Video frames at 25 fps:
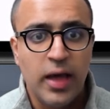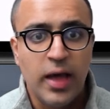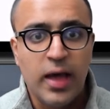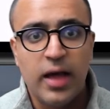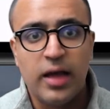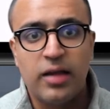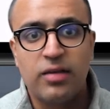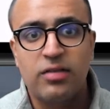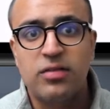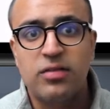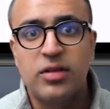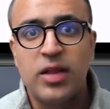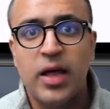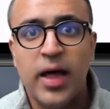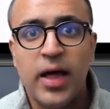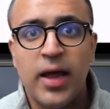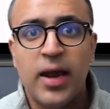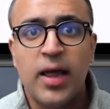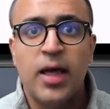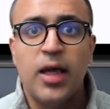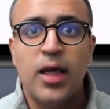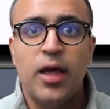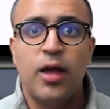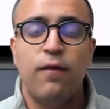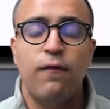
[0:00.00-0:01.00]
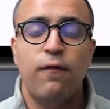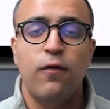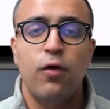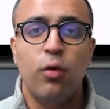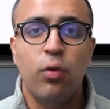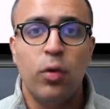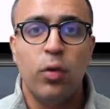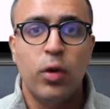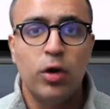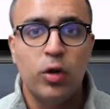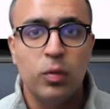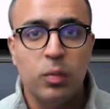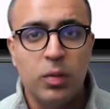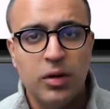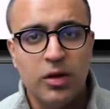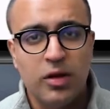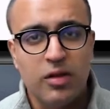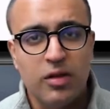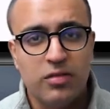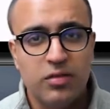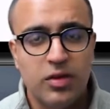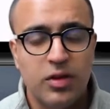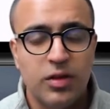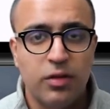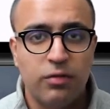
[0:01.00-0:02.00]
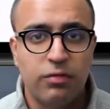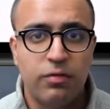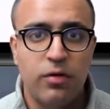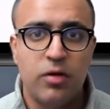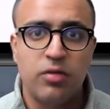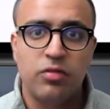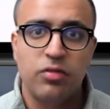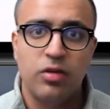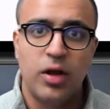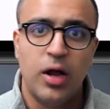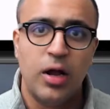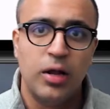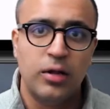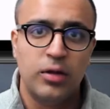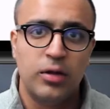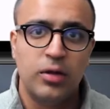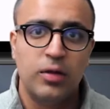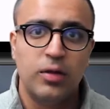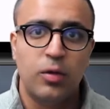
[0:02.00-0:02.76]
is that if you're going to be testing the functionality